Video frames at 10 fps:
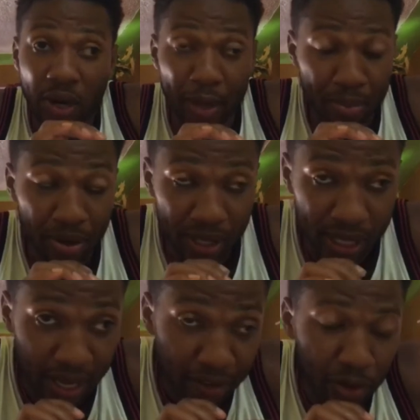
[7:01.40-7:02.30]
a white
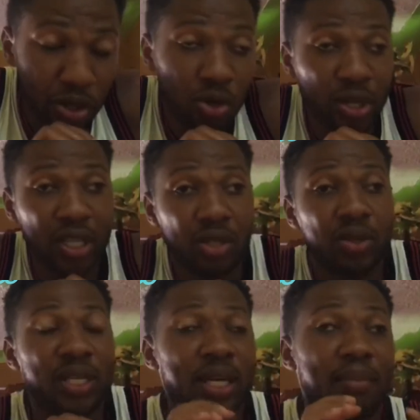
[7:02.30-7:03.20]
person. Now, if you look
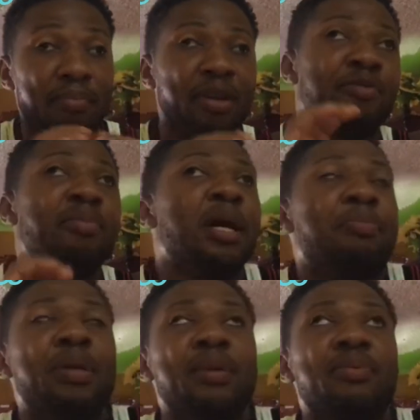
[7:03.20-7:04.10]
into it, and if
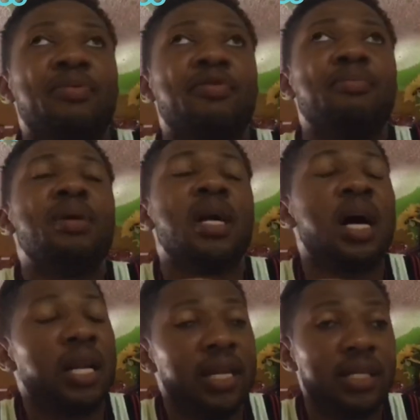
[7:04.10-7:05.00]
black people, if you be
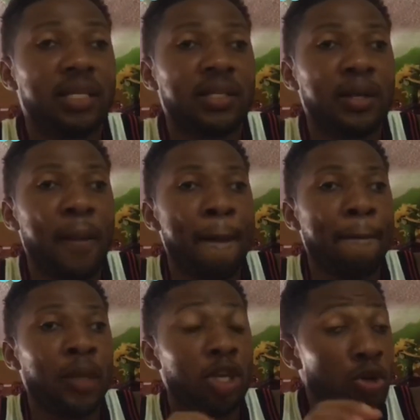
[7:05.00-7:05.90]
honest,
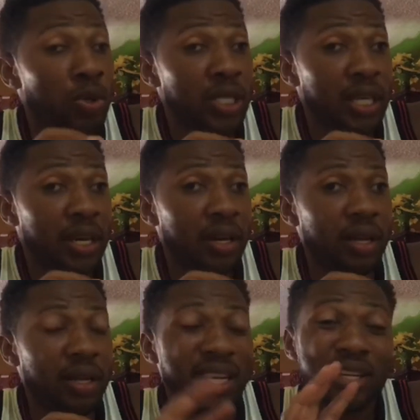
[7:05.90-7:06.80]
you know, say
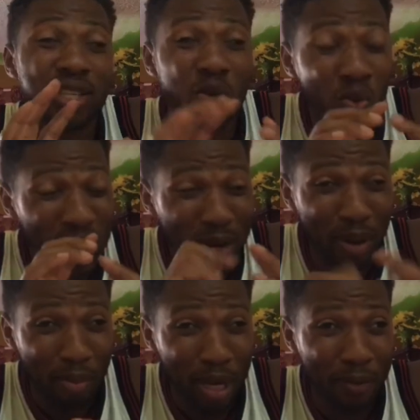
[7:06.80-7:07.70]
there's a whole
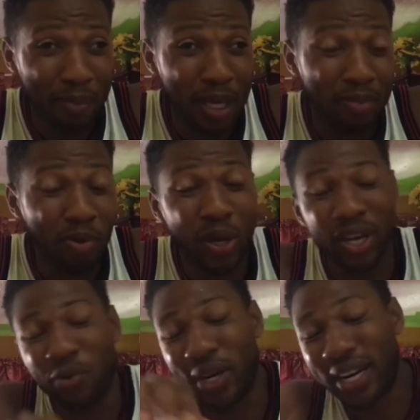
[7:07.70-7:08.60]
heap of black people
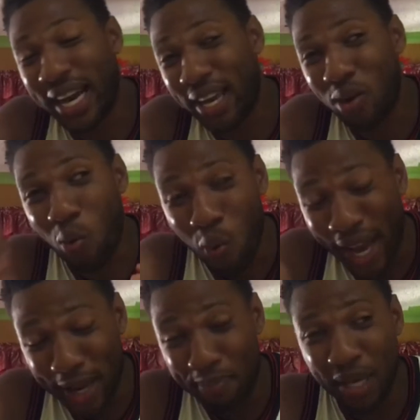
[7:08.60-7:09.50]
when I like
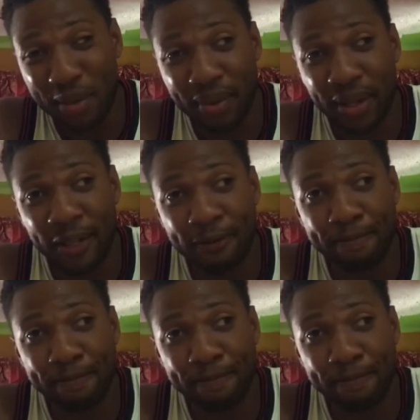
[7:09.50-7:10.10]
white people,